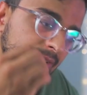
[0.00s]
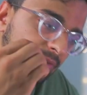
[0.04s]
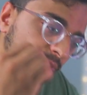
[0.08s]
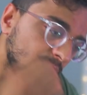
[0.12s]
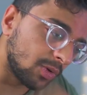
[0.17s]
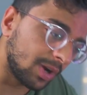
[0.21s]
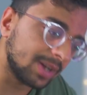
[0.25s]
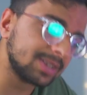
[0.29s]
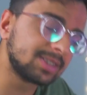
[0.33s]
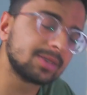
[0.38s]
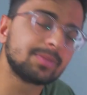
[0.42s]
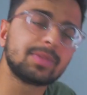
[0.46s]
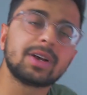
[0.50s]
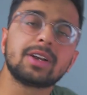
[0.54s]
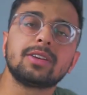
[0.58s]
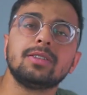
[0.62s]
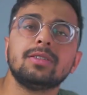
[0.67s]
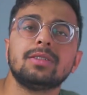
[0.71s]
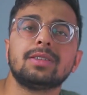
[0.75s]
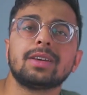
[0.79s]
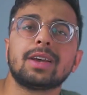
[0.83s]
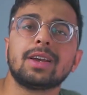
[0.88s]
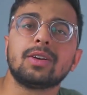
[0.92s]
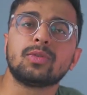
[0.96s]
Write about
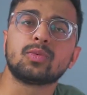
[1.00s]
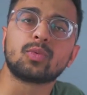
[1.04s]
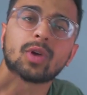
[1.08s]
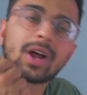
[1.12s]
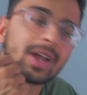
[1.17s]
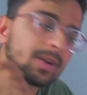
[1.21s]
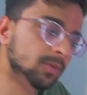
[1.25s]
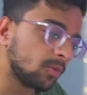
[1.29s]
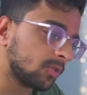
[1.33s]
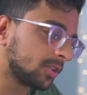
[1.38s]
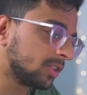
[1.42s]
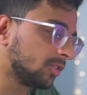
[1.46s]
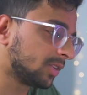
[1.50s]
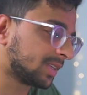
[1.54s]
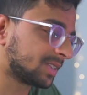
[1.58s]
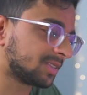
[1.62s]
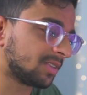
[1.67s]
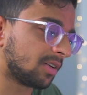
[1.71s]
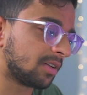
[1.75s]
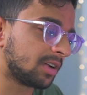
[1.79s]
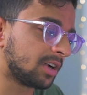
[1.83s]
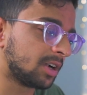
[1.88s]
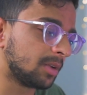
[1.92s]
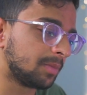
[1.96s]
your day, write what you're
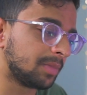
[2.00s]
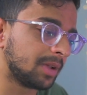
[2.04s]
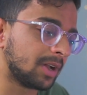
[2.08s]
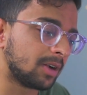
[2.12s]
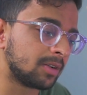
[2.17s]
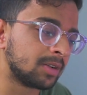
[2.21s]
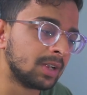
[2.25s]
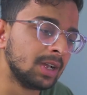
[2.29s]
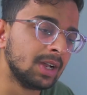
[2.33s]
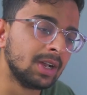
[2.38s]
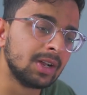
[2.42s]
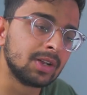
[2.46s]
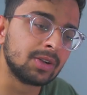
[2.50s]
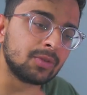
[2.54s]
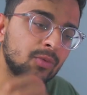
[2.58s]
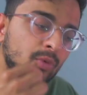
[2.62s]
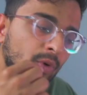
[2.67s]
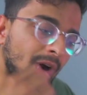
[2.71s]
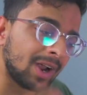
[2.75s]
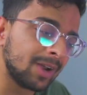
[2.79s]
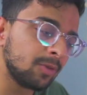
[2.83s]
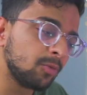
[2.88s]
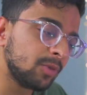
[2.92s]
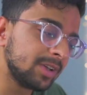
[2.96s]
excited about,
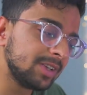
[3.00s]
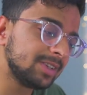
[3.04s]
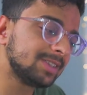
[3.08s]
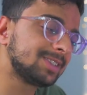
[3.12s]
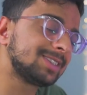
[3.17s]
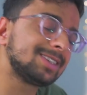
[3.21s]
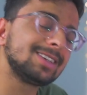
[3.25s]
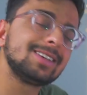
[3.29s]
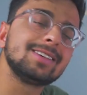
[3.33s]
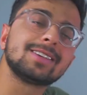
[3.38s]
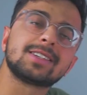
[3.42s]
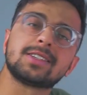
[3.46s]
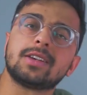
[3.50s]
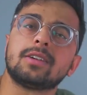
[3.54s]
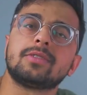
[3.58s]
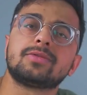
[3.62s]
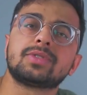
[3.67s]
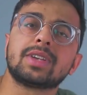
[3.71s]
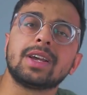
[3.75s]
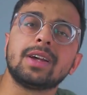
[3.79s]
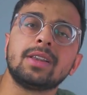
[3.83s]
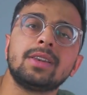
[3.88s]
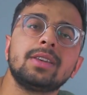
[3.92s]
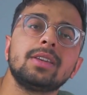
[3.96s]
write where you see
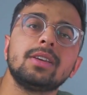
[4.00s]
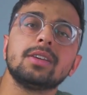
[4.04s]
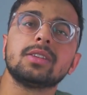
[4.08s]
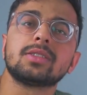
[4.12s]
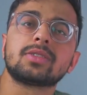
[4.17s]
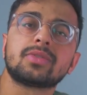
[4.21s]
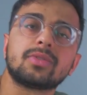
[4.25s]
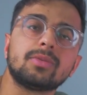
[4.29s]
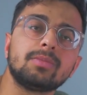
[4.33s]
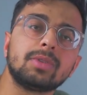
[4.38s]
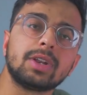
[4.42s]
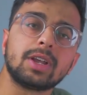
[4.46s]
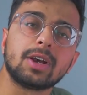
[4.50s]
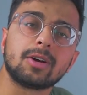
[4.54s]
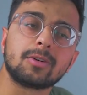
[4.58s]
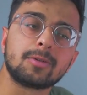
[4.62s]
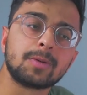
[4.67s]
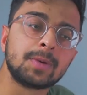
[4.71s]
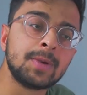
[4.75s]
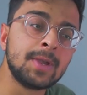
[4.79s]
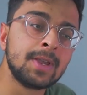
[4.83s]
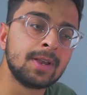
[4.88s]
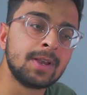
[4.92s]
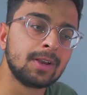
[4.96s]
yourself ten years from now,
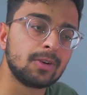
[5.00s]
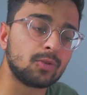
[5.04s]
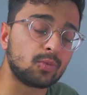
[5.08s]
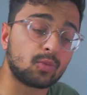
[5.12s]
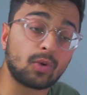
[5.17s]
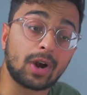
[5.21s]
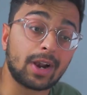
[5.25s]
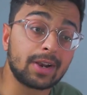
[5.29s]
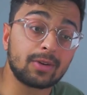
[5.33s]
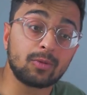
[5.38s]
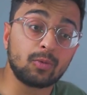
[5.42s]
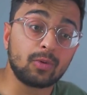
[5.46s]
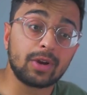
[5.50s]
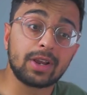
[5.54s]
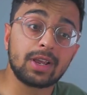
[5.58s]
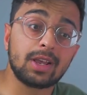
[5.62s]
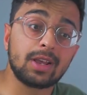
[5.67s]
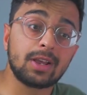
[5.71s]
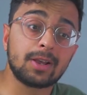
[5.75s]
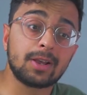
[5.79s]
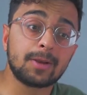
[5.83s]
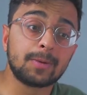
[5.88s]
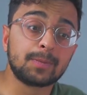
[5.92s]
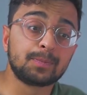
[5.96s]
write
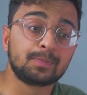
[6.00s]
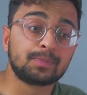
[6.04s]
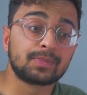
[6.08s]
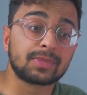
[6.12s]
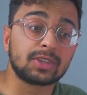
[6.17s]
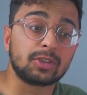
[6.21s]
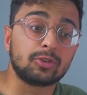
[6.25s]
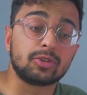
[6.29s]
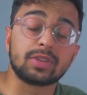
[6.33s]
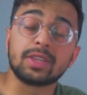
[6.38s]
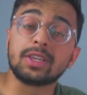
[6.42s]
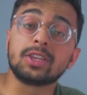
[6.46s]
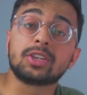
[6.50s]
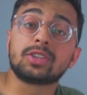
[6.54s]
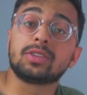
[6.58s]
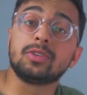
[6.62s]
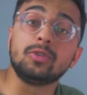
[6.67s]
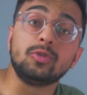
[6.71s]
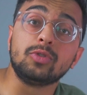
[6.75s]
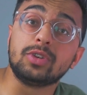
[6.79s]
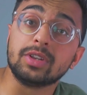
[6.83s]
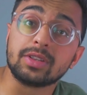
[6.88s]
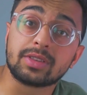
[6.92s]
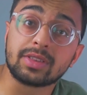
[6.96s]
where you think
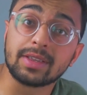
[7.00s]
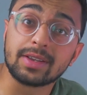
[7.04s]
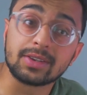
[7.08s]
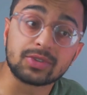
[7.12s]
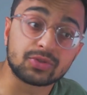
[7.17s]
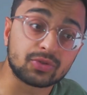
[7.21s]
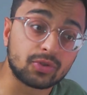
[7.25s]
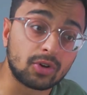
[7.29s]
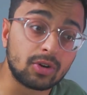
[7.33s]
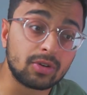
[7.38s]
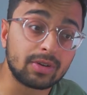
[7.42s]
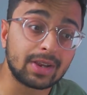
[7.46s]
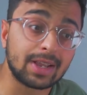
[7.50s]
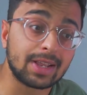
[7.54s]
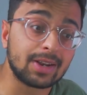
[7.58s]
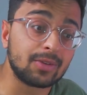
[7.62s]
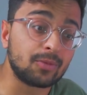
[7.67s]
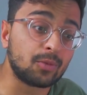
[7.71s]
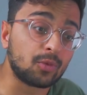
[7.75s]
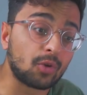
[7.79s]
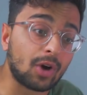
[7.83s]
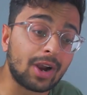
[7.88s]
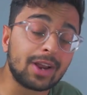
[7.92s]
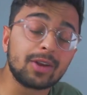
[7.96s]
you did things wrong,
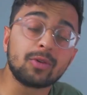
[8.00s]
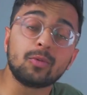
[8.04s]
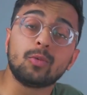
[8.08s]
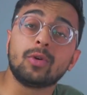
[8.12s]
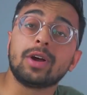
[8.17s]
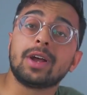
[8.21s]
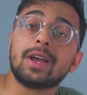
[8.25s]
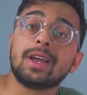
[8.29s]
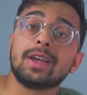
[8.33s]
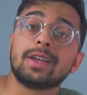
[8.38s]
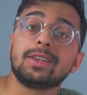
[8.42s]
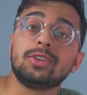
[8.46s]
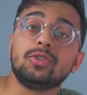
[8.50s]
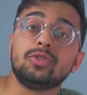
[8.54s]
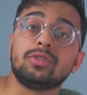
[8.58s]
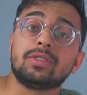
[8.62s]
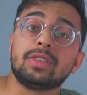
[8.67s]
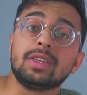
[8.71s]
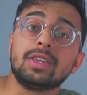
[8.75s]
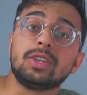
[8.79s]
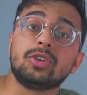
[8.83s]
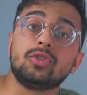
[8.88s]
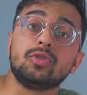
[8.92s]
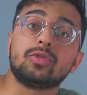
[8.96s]
and write where you
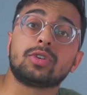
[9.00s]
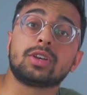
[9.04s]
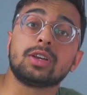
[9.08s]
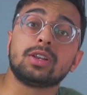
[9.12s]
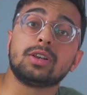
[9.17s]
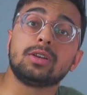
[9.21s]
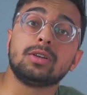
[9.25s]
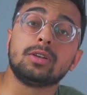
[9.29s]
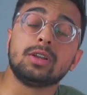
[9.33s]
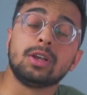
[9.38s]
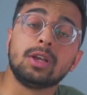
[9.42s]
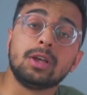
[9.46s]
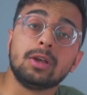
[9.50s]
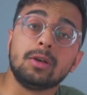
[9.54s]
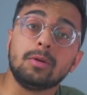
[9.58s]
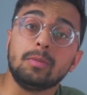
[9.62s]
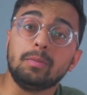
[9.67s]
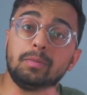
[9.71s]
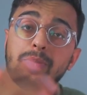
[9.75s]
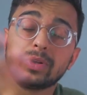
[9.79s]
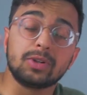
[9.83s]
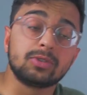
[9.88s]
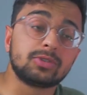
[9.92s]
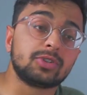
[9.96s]
think you can
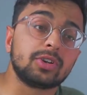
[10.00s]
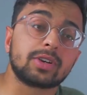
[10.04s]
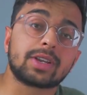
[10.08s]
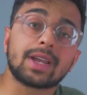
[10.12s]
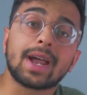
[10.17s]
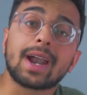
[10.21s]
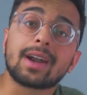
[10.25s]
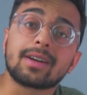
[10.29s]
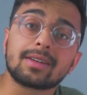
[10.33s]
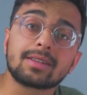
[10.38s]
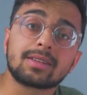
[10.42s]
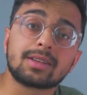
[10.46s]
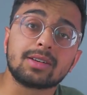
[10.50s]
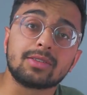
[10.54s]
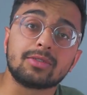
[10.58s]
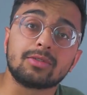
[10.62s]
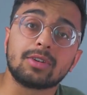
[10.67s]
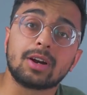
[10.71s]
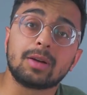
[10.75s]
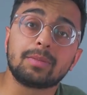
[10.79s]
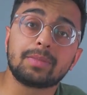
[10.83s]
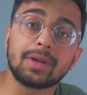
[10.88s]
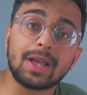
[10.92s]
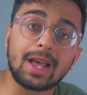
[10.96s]
build your character
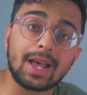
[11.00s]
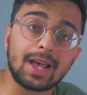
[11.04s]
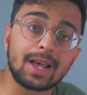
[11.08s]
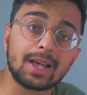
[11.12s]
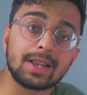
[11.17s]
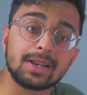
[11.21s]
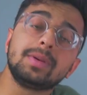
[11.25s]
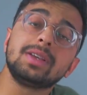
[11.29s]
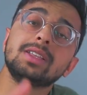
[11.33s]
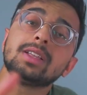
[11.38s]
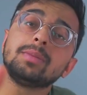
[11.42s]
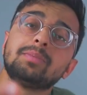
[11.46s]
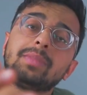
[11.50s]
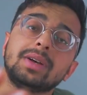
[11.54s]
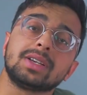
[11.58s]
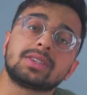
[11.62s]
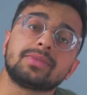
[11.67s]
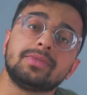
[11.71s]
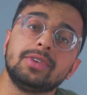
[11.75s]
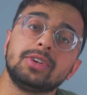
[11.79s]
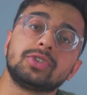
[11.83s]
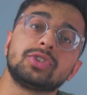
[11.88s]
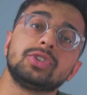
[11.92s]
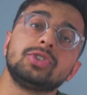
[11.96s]
up and be the
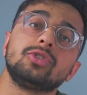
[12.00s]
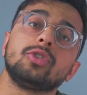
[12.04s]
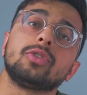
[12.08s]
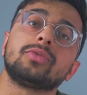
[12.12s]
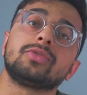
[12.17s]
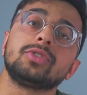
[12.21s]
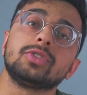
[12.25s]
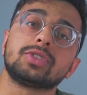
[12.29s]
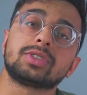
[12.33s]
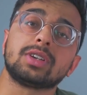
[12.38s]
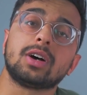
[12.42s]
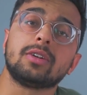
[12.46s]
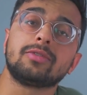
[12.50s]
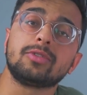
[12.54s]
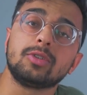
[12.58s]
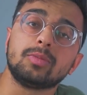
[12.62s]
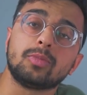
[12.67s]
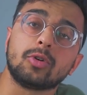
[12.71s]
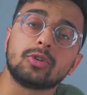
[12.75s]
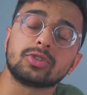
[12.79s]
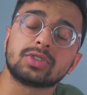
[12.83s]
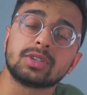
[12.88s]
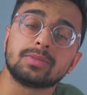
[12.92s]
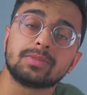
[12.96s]
best version of yourself you
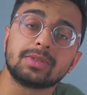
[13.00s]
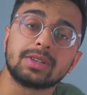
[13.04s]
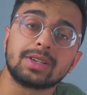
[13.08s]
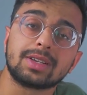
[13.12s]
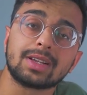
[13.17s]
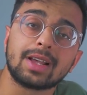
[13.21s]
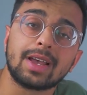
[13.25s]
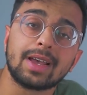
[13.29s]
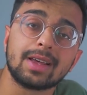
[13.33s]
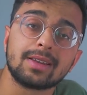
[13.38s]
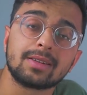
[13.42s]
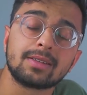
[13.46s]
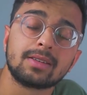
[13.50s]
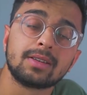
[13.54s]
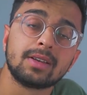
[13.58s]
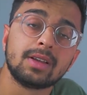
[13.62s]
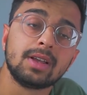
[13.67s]
possibly can.